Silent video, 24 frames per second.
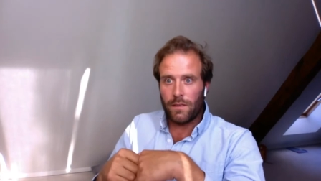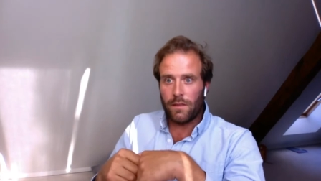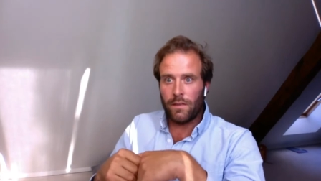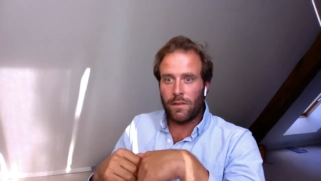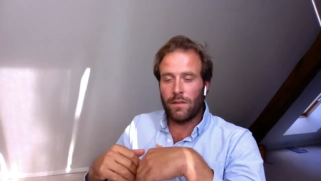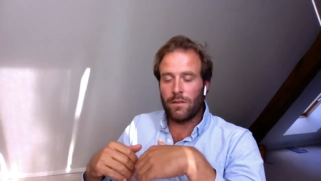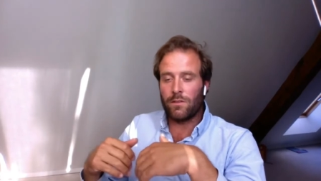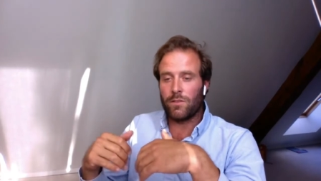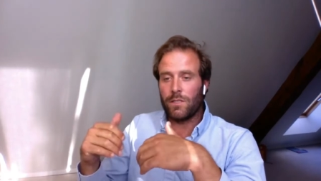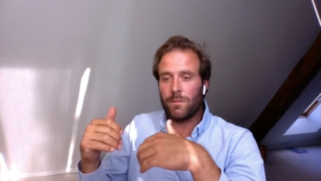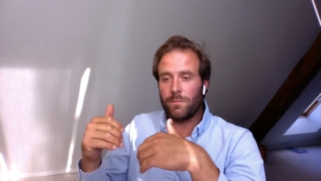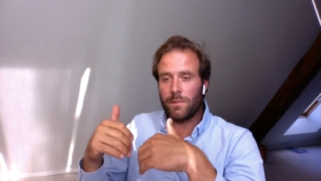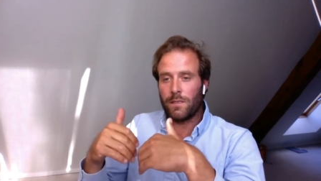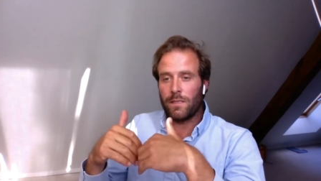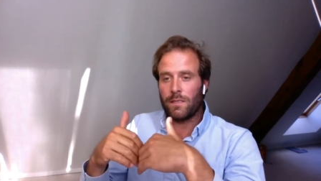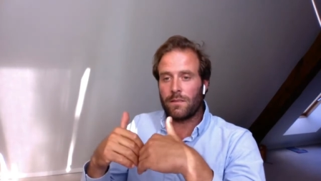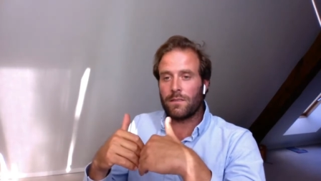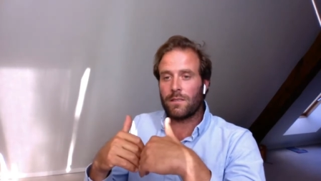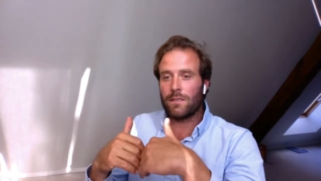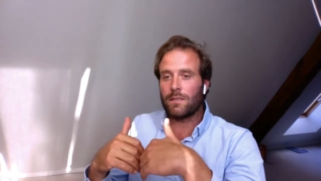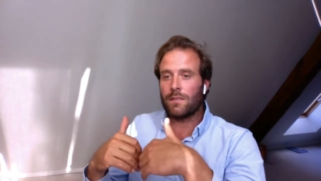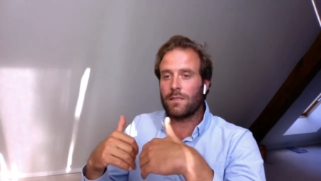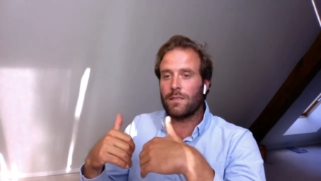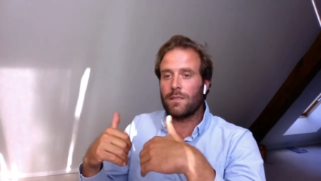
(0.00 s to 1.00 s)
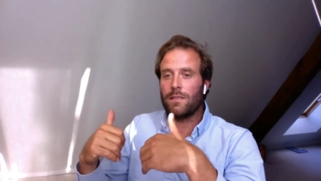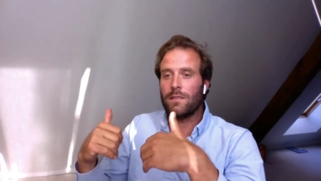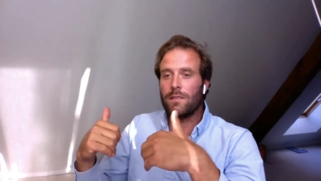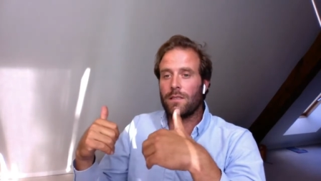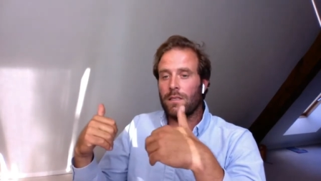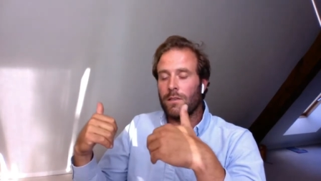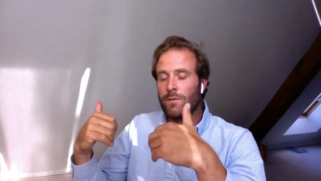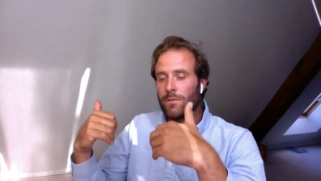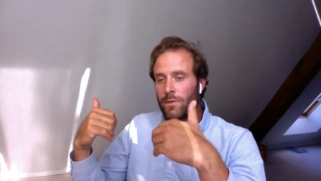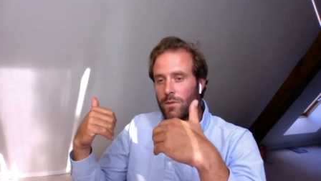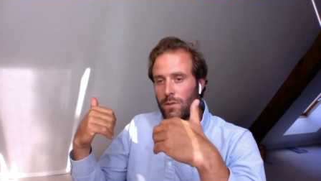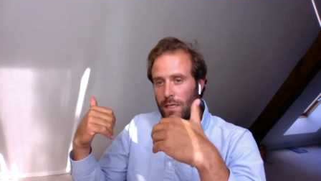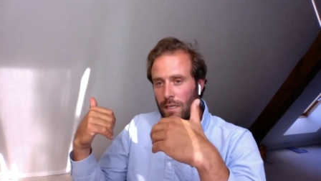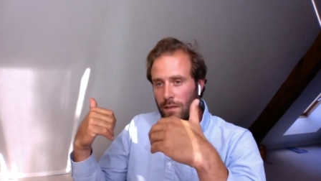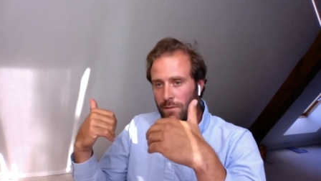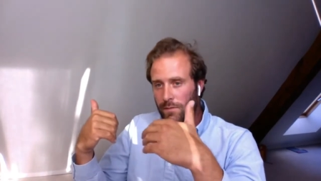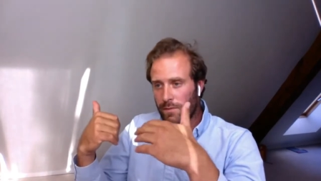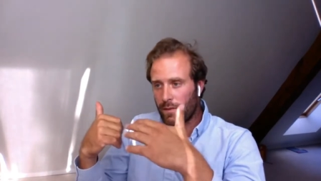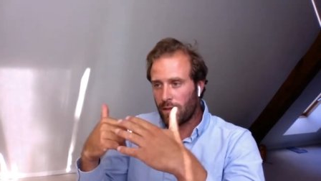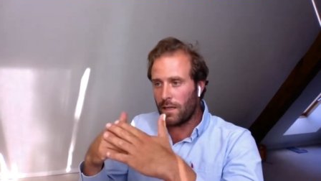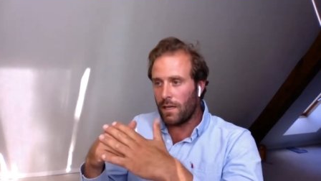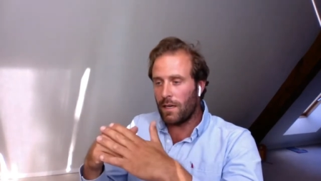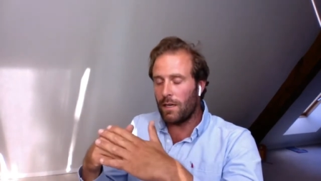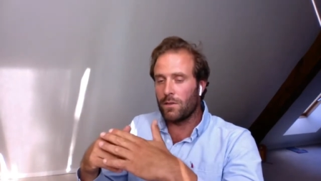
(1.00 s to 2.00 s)
The GPS signal, if you
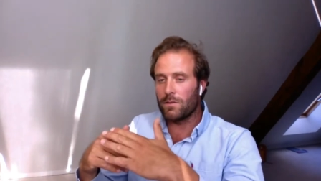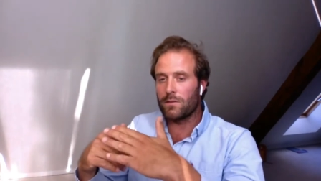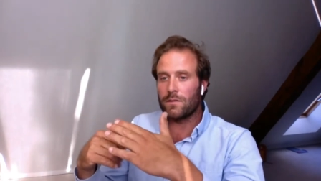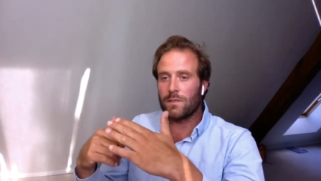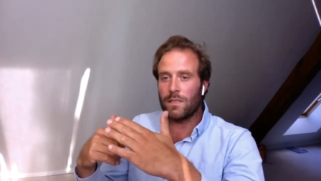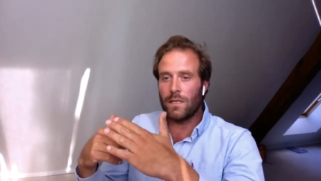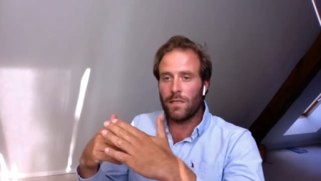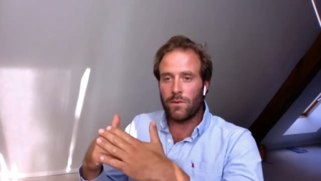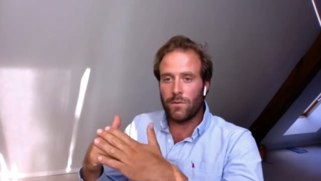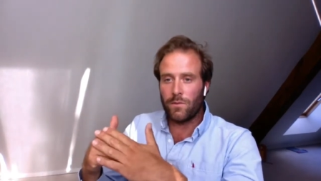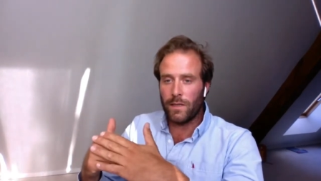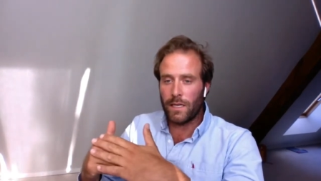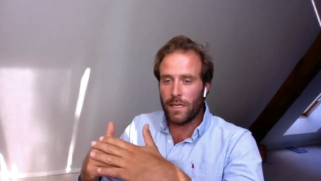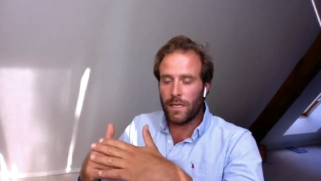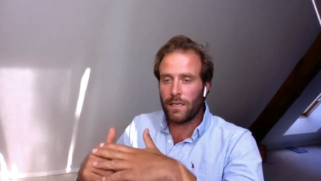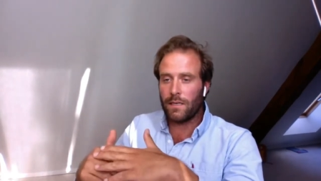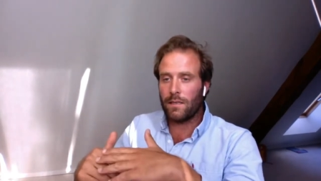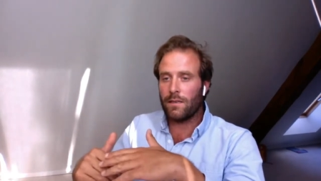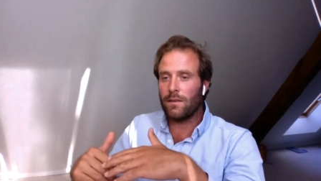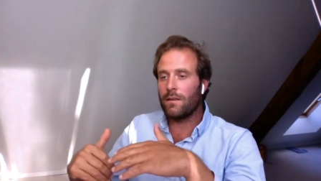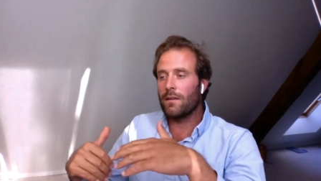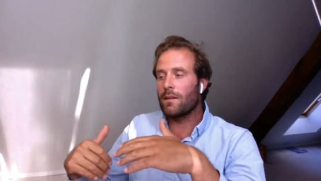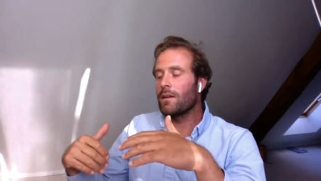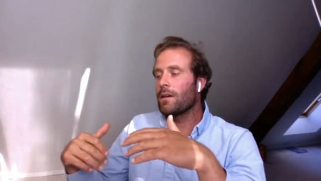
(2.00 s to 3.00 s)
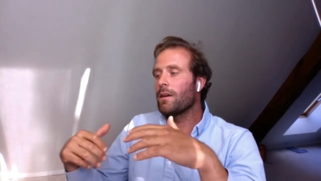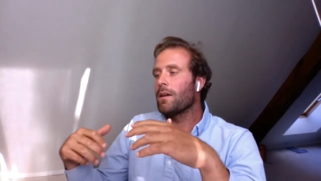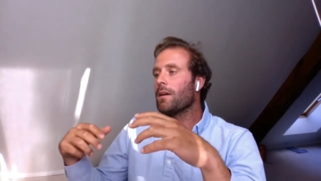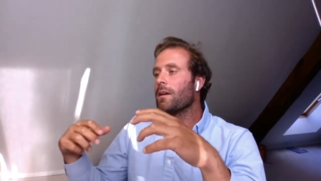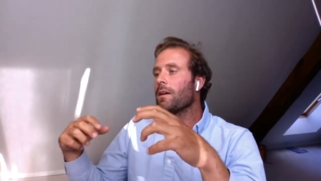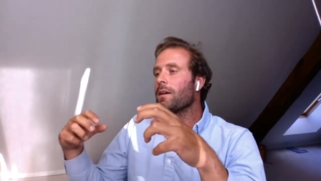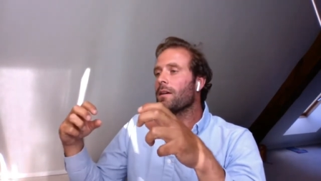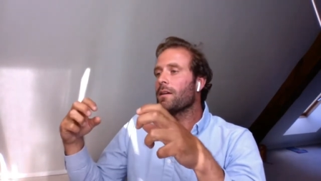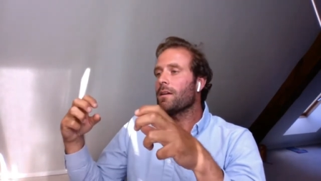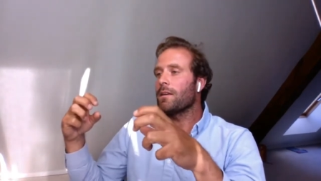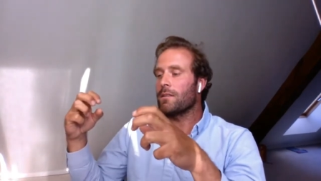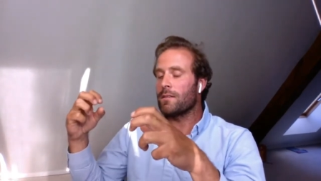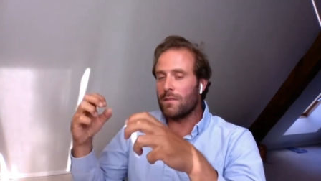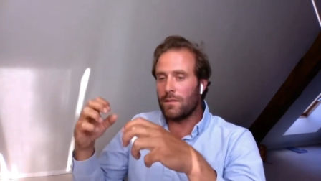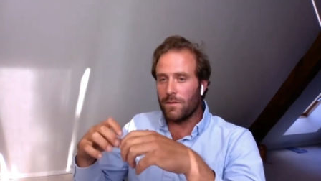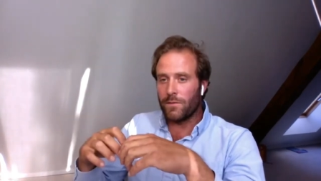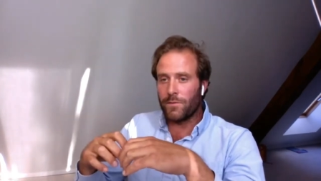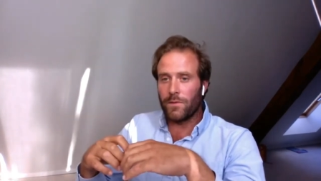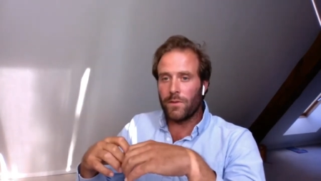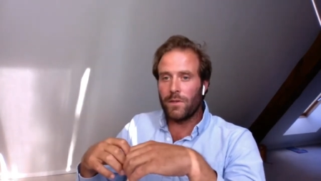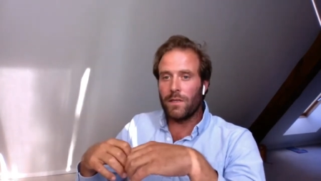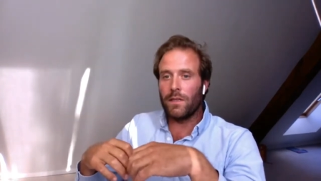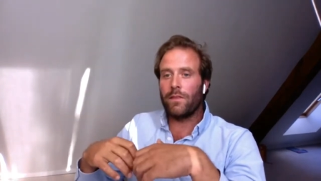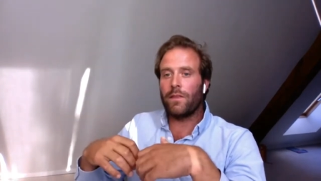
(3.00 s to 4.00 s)
have clouds and rain, is
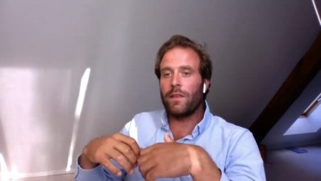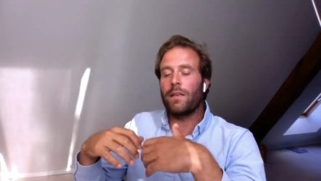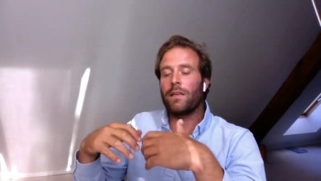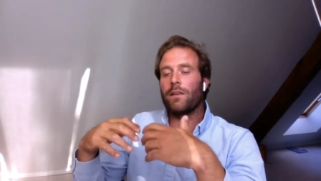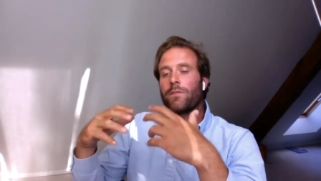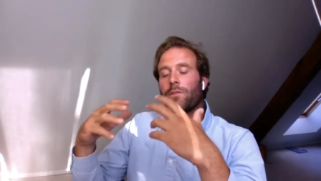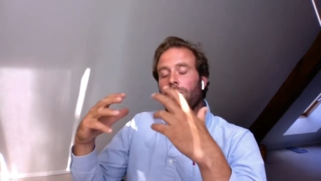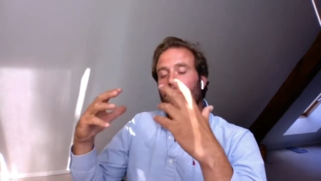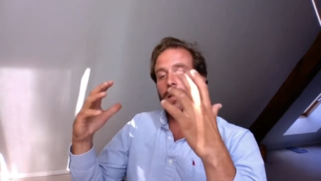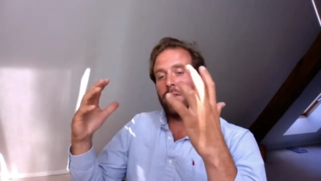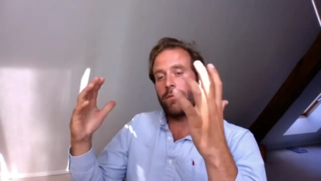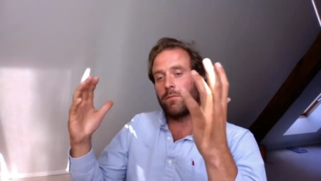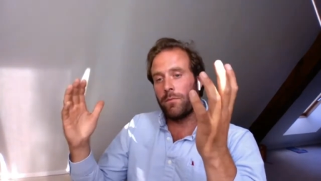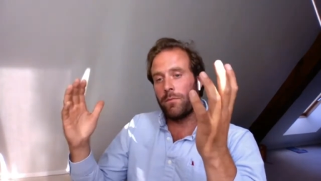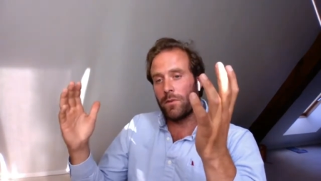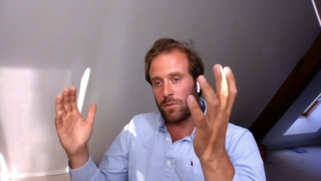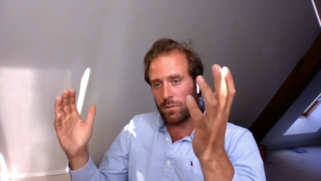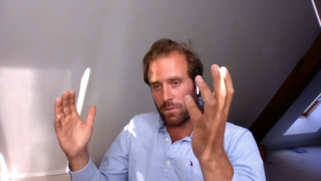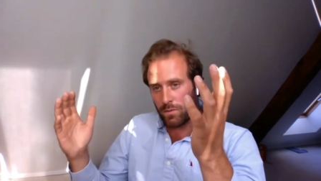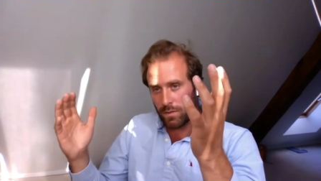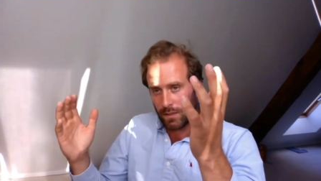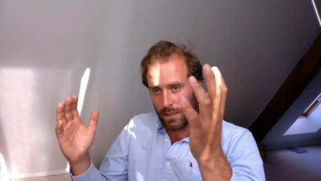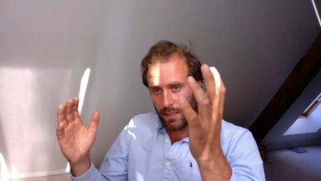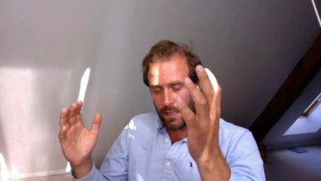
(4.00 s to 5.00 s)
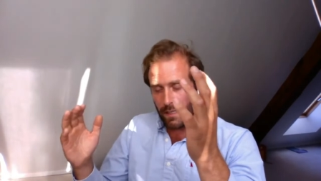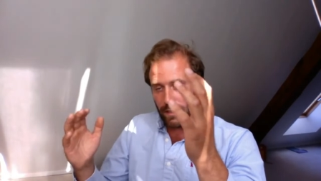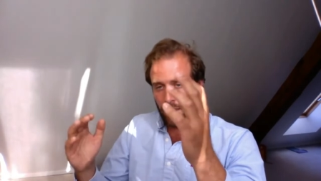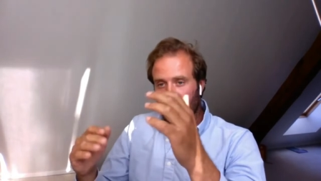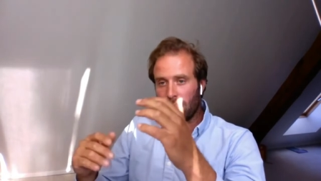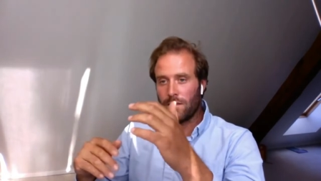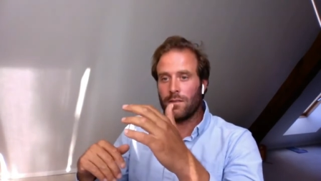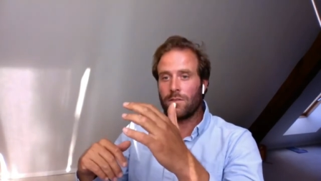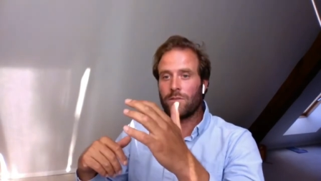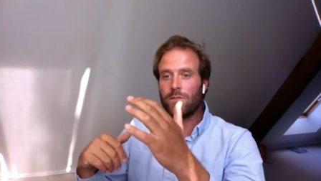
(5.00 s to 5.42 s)
different than if you have blue sky.